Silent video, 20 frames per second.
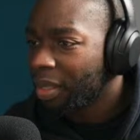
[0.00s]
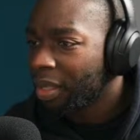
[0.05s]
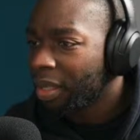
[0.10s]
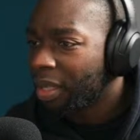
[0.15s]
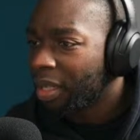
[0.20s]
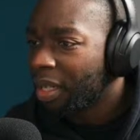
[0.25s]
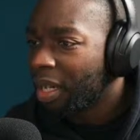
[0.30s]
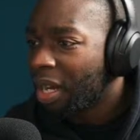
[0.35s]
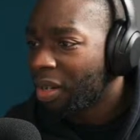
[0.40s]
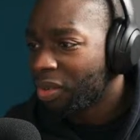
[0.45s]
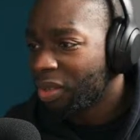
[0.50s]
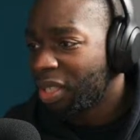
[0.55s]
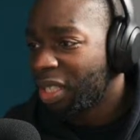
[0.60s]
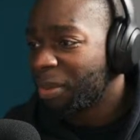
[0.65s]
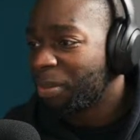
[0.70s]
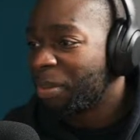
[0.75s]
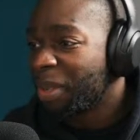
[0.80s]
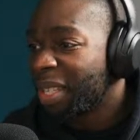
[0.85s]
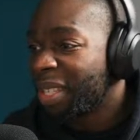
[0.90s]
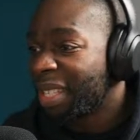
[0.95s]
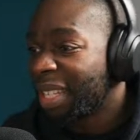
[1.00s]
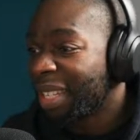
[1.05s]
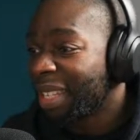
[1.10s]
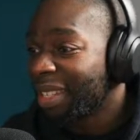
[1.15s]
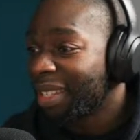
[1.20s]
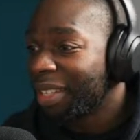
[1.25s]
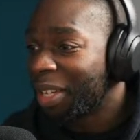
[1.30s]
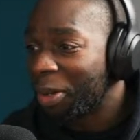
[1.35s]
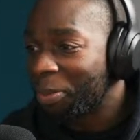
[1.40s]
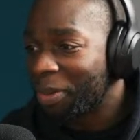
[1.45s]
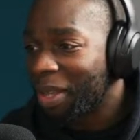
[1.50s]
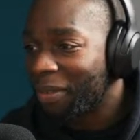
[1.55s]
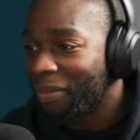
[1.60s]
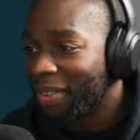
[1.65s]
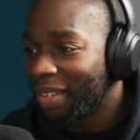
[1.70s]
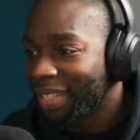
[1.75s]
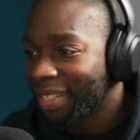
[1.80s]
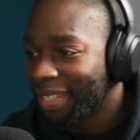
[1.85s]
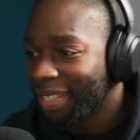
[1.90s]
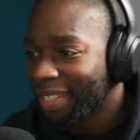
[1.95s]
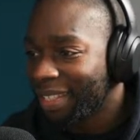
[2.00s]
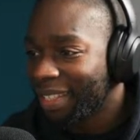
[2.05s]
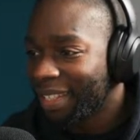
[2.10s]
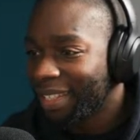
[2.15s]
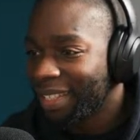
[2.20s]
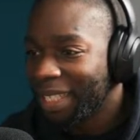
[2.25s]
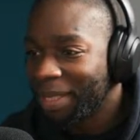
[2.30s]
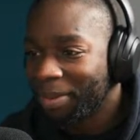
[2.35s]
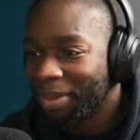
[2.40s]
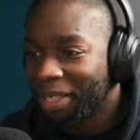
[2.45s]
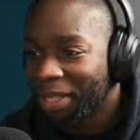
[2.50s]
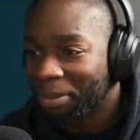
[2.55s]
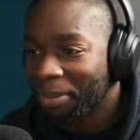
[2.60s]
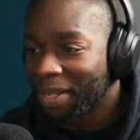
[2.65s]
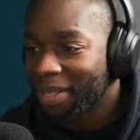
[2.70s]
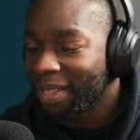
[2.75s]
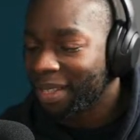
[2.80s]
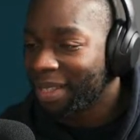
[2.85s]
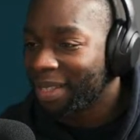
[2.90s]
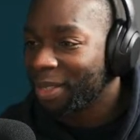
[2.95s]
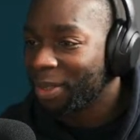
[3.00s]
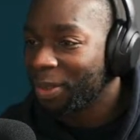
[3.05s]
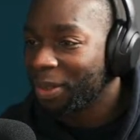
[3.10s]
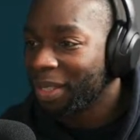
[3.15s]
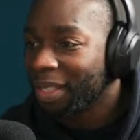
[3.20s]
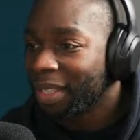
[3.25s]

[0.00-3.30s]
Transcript: I'll just submit a ticket, hope they fix it. That seems like the best thing to do.